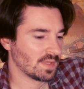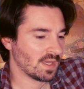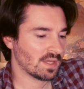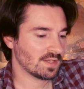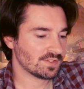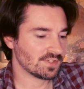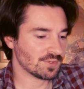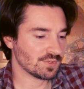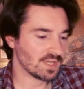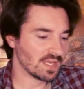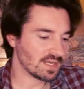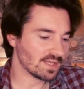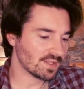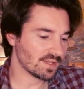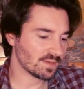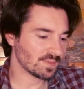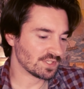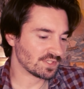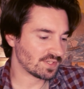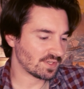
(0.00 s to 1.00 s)
So getting
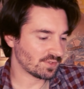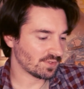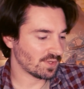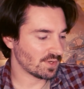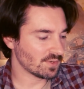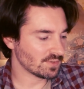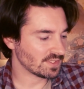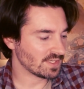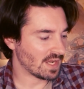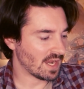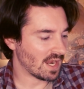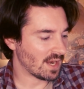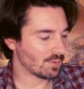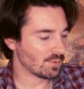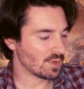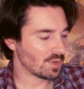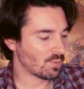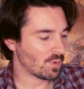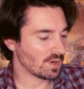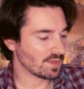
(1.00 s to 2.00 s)
them as close to how
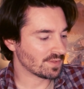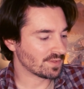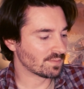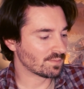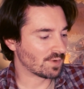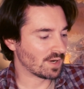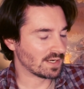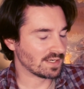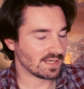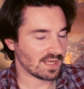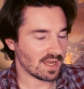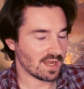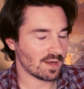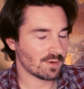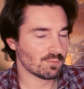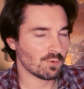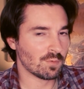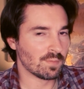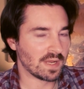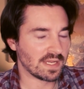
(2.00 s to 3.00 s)
we want them right now
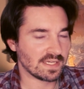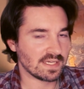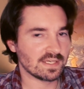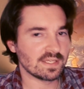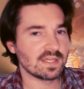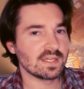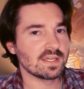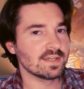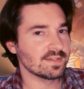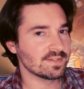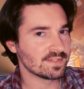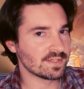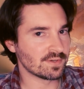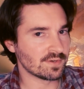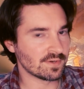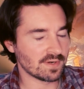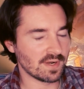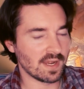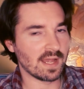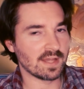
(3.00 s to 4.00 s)
will make it
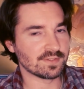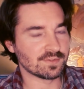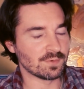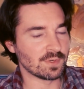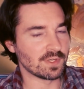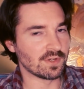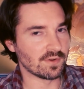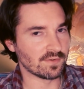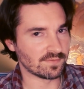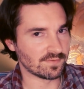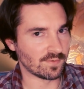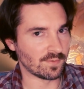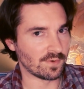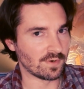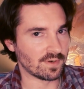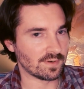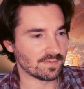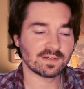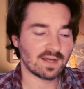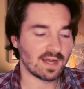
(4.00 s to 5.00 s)
easier as we go
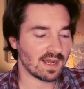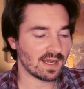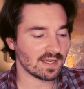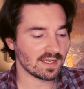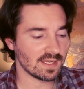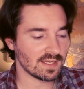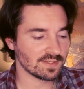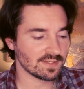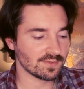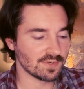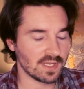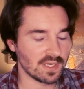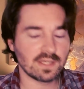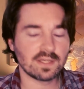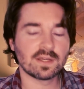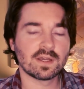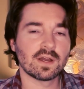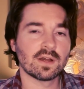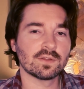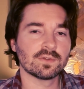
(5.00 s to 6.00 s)
forward. I handle
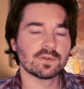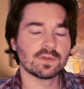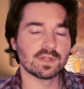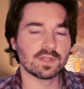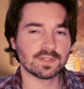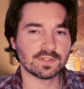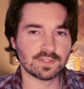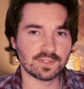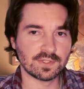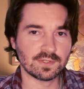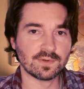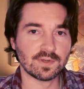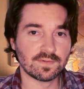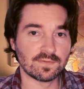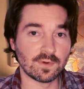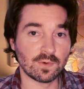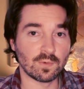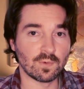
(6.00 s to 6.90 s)
ink color in 2 different